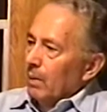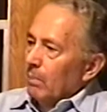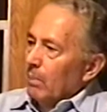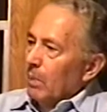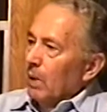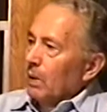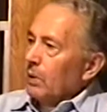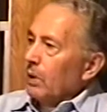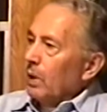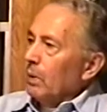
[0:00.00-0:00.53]

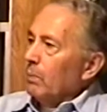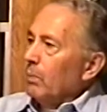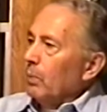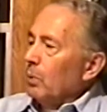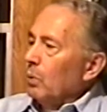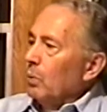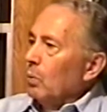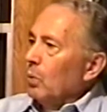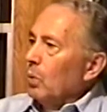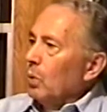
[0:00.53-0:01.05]
Montgomery
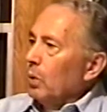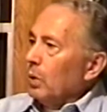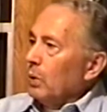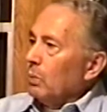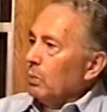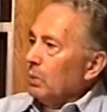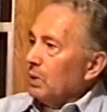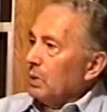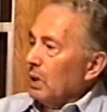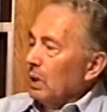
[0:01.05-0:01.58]

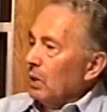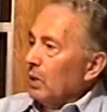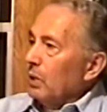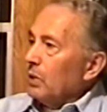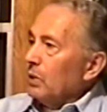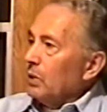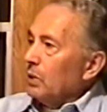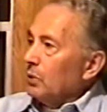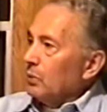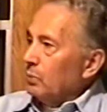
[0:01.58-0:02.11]
Ward was the
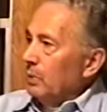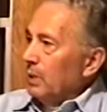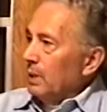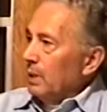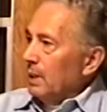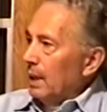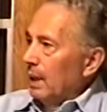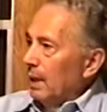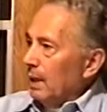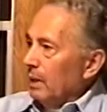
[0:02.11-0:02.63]
largest
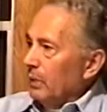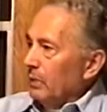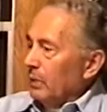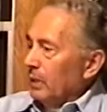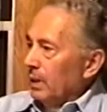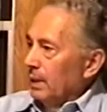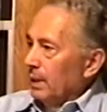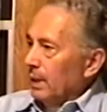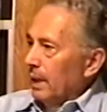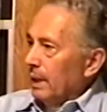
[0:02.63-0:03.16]
retailer in
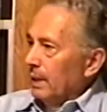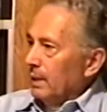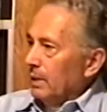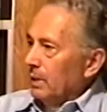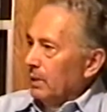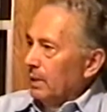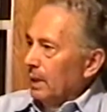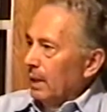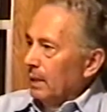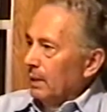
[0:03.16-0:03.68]
the United
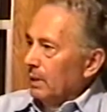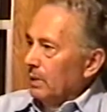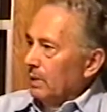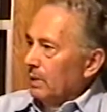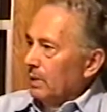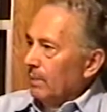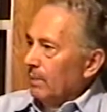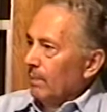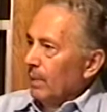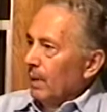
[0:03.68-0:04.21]

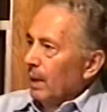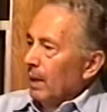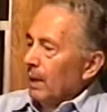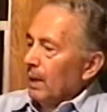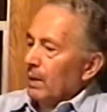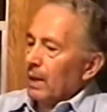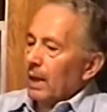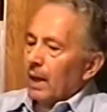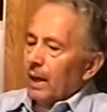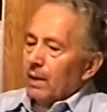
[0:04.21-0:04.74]
States.
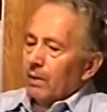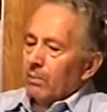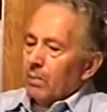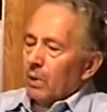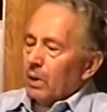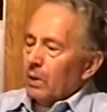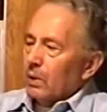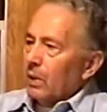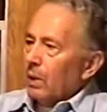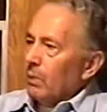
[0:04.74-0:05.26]
The head of
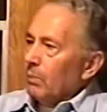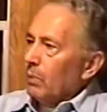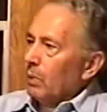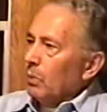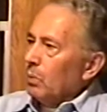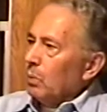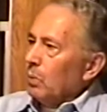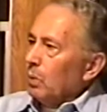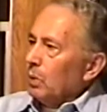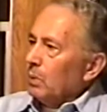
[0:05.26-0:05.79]
Montgomery
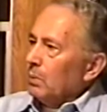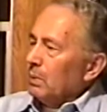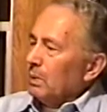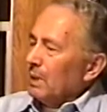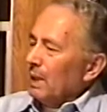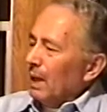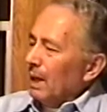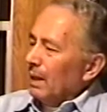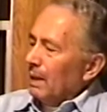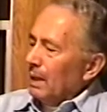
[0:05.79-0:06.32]
Ward was,
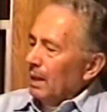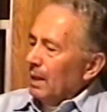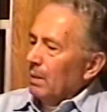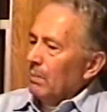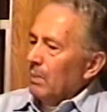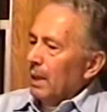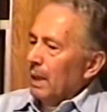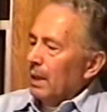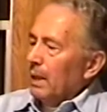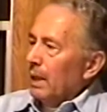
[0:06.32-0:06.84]
I think, a
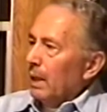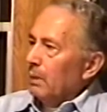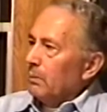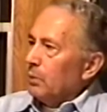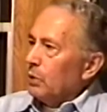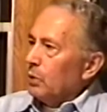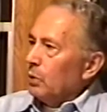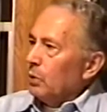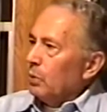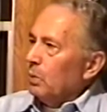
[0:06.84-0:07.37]
man named
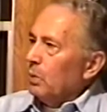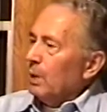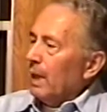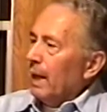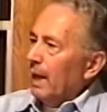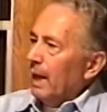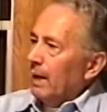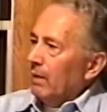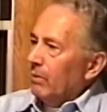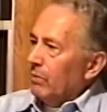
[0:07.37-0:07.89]
Sewell
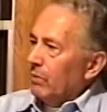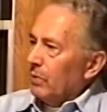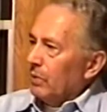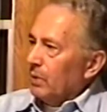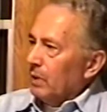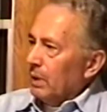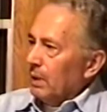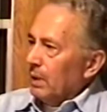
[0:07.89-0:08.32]
Avery,